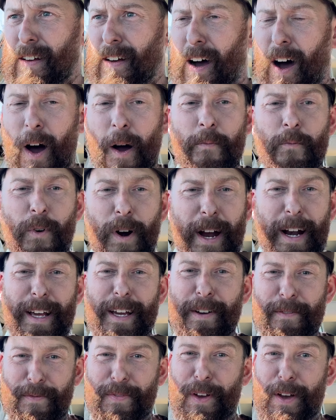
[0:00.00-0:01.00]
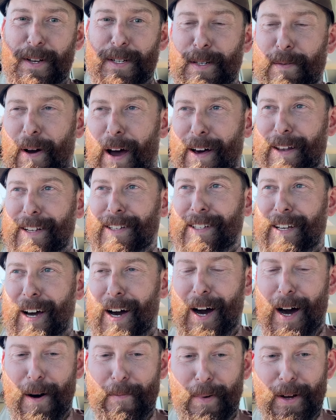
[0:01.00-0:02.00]
I'm really confused about this
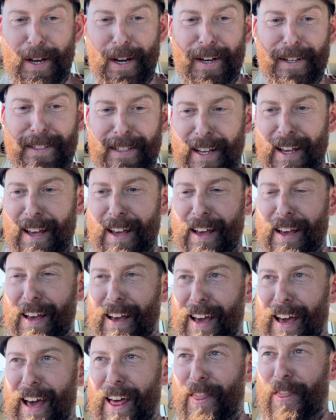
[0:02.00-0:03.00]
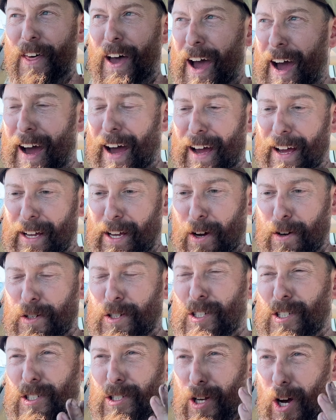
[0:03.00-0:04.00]
car because that goes
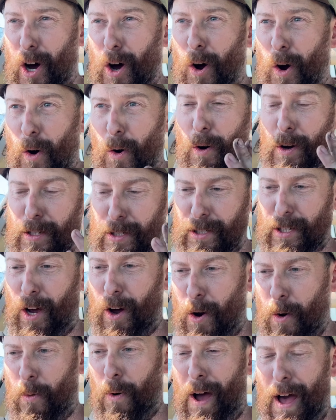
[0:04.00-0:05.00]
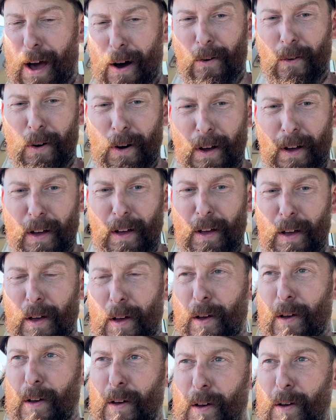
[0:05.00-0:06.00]
so well,
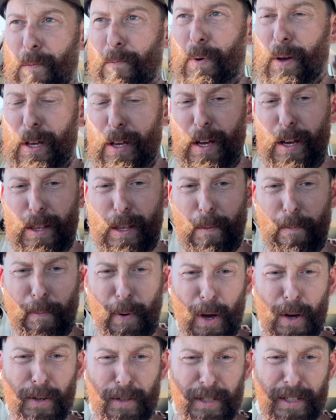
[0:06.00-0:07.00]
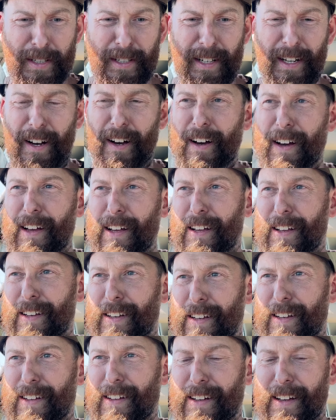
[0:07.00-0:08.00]
but yet the boost
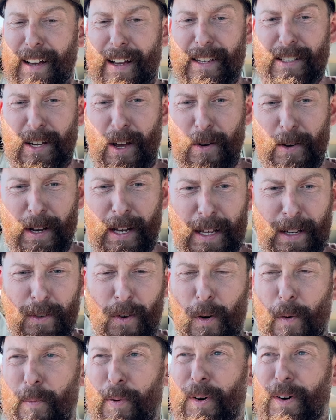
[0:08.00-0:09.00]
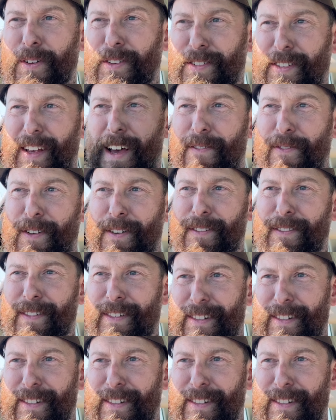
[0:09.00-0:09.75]
is only 0.7.